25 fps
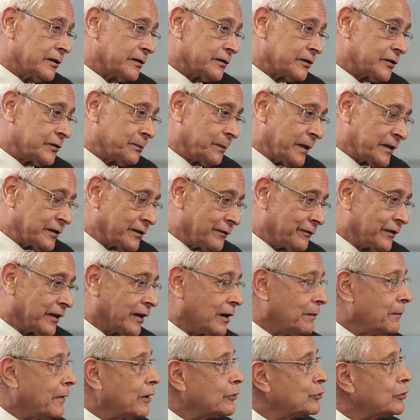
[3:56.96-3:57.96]
specific
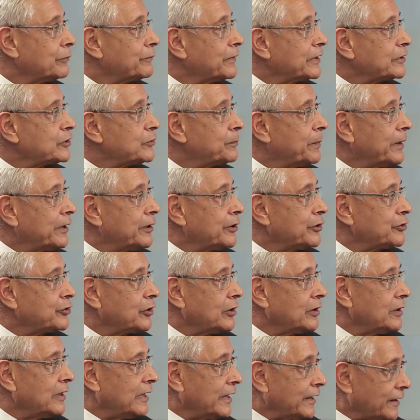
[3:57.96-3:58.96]
amount of
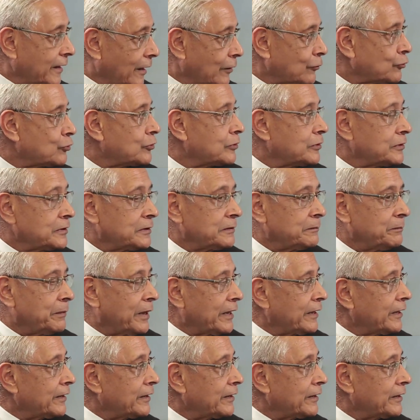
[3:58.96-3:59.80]
expenditure laid out by